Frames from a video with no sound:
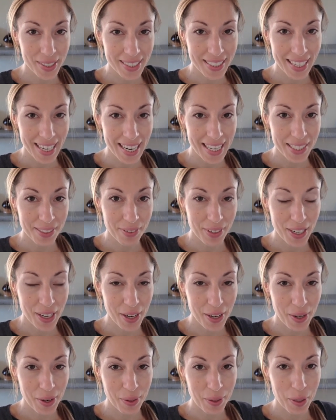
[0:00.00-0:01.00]
In today's
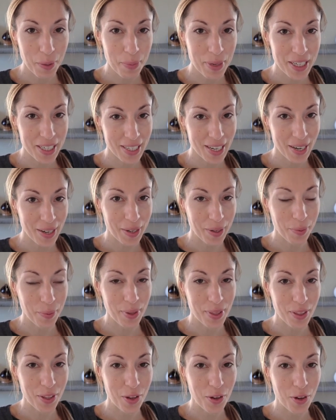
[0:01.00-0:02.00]
video I'm going to be sharing
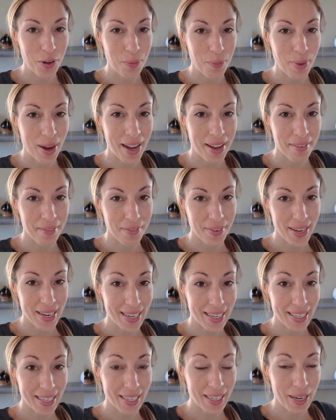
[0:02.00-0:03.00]
with you my
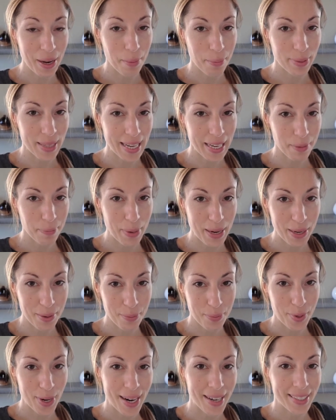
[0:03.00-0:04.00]
vegan black
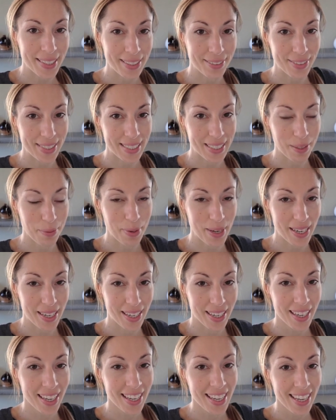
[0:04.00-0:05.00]
bean brownie
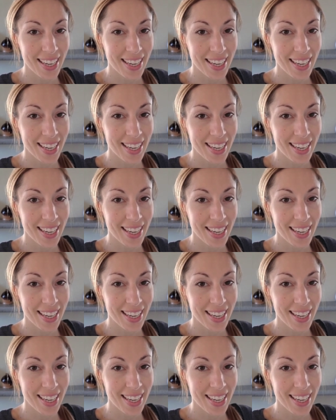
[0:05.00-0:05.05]
recipe